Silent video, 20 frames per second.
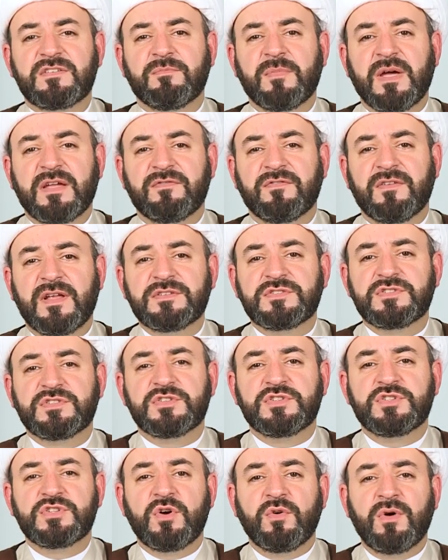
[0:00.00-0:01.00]
of my friends to
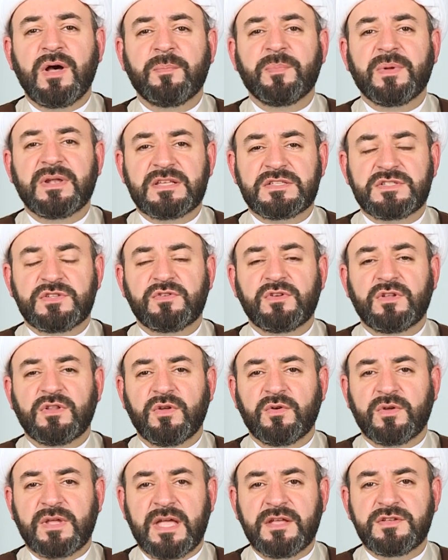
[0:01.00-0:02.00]
show up in a certain
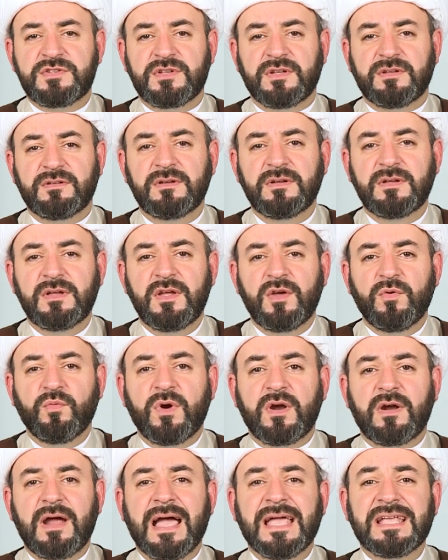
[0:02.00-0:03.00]
location
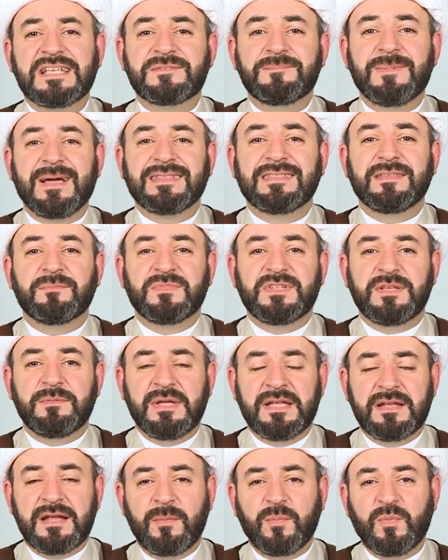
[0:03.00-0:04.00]
where I expect them to
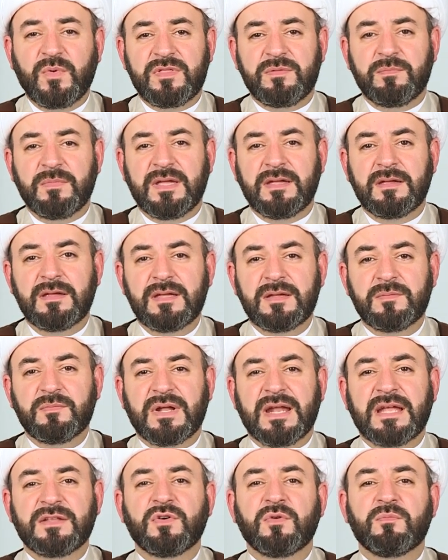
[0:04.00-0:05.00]
meet up with me,
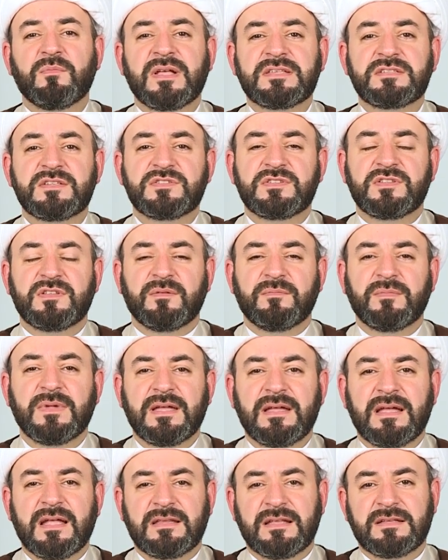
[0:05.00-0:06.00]
but I don't message them
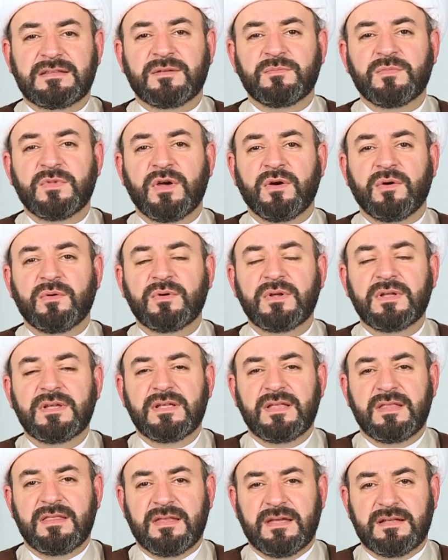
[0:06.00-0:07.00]
and let them know
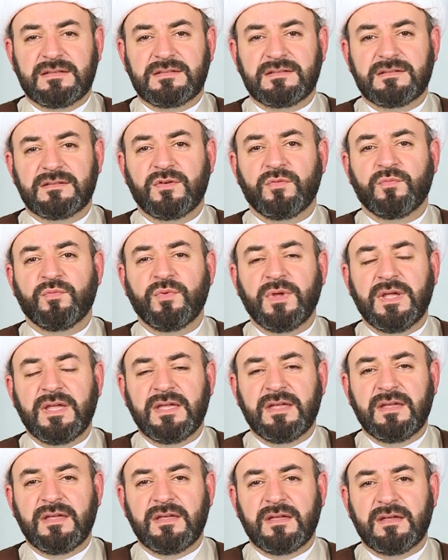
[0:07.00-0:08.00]
that
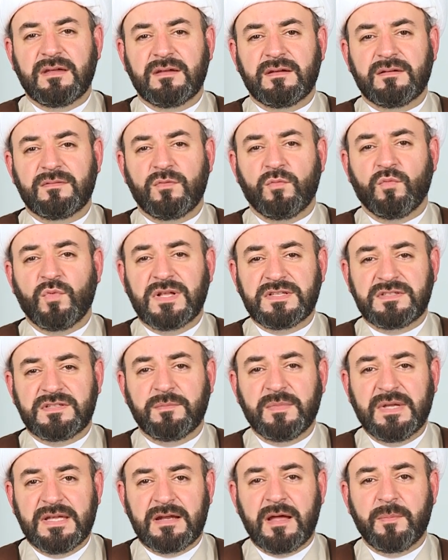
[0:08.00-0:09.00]
we want to
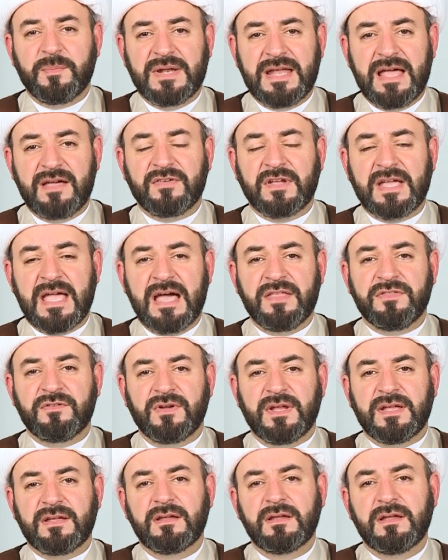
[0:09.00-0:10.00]
meet up and have a
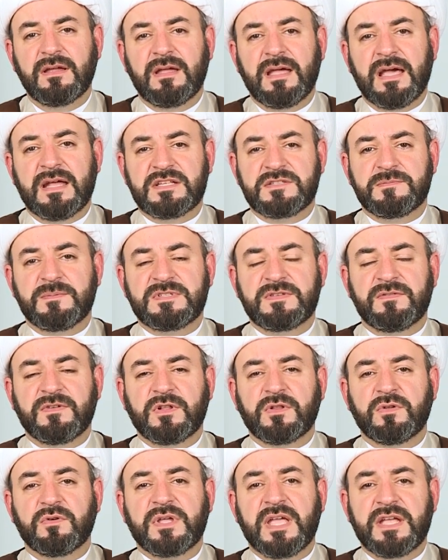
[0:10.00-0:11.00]
gathering at a specific
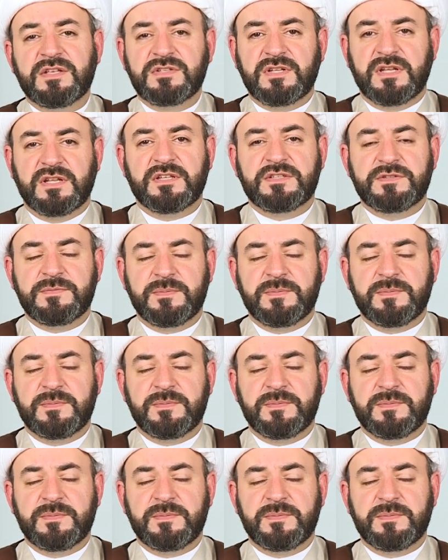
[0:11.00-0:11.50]
location at a